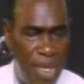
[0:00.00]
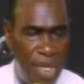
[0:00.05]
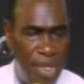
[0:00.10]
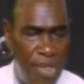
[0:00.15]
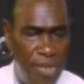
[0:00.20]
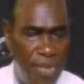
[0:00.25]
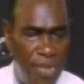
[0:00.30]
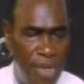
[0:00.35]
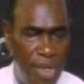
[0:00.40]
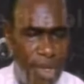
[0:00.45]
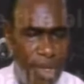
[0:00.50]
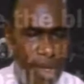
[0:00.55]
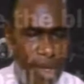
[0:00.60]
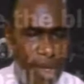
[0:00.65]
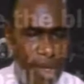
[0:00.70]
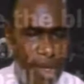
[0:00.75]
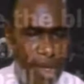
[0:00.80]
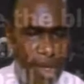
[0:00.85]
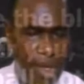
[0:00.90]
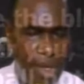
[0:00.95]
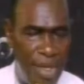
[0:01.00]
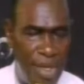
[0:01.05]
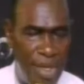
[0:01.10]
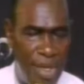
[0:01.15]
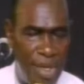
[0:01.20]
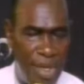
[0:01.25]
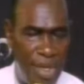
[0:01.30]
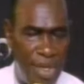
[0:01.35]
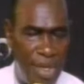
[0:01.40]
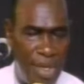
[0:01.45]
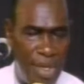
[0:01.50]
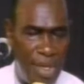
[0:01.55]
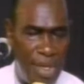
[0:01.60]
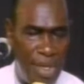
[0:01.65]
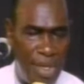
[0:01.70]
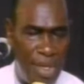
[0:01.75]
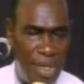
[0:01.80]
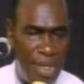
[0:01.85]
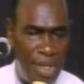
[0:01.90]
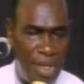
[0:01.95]

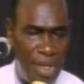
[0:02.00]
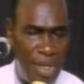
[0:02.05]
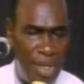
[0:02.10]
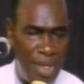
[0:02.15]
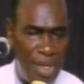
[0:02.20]
Nobody speaks.